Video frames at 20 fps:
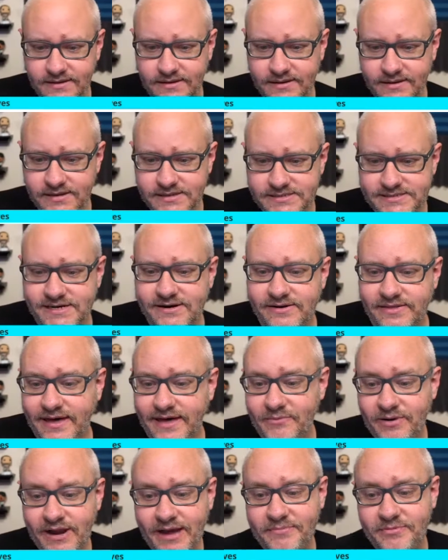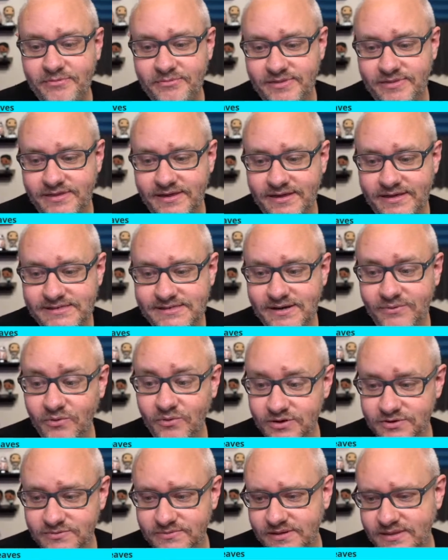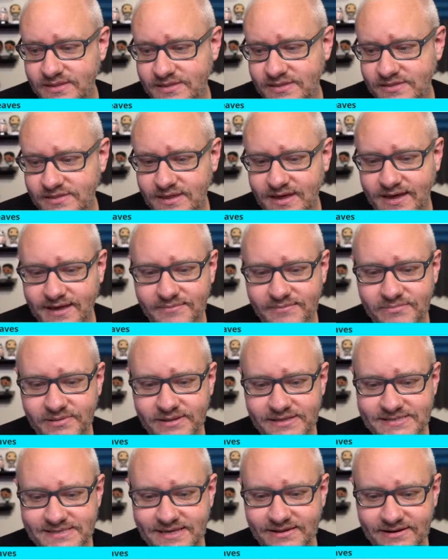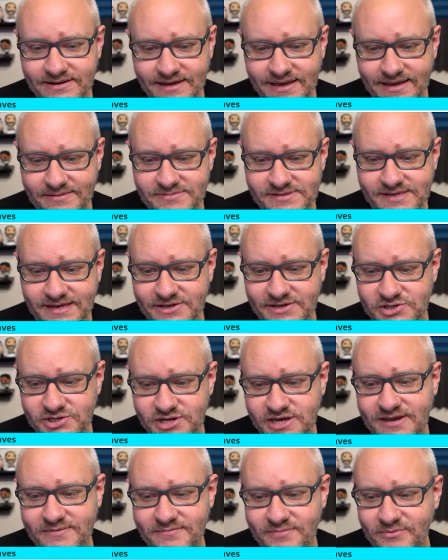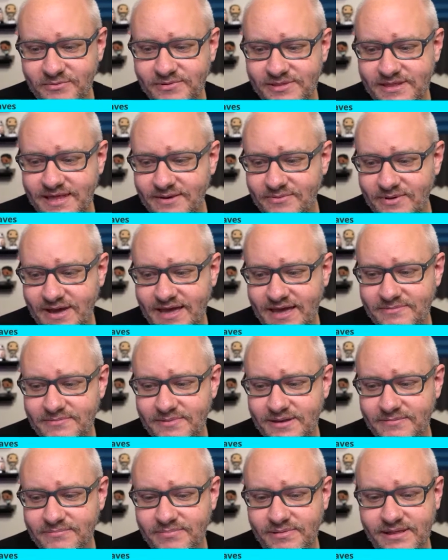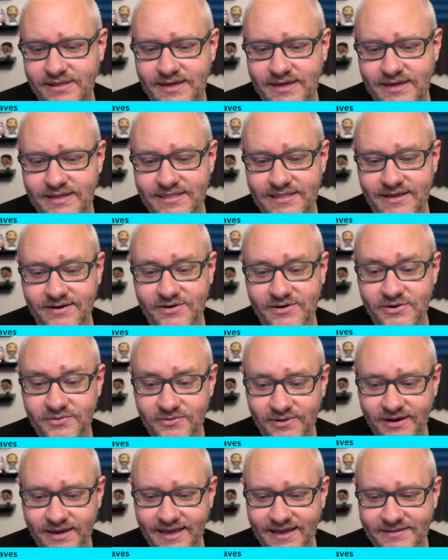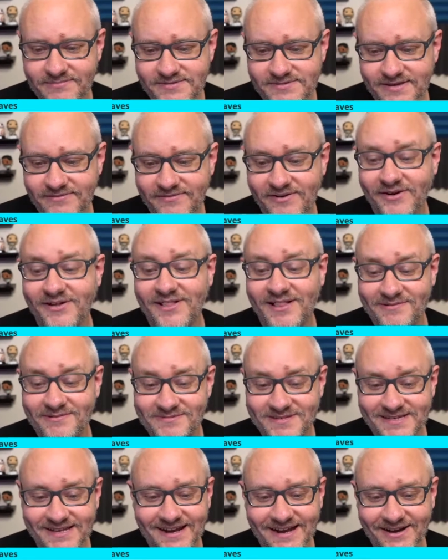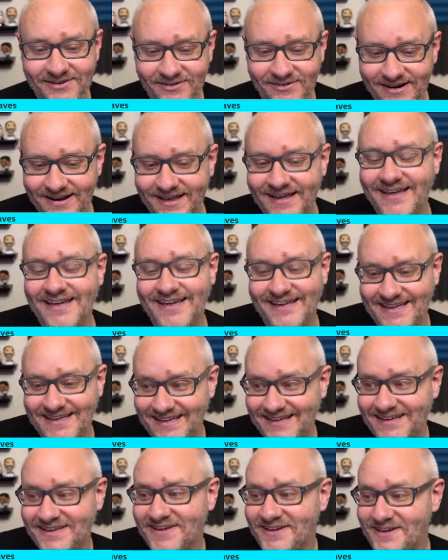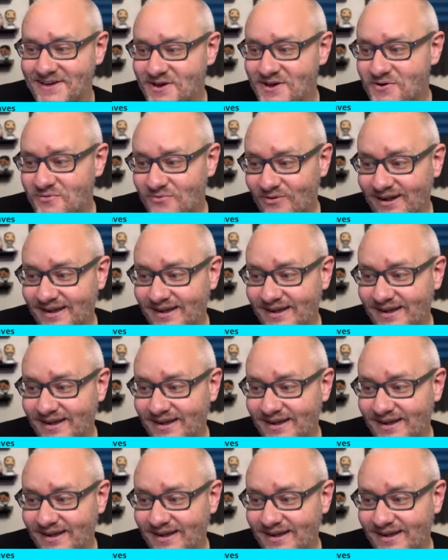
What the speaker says: Sarah, that would happen with kids I worked with. I can play Zelda games like a champ, but when they had me play their newer games, I felt clumsy and awkward. Right.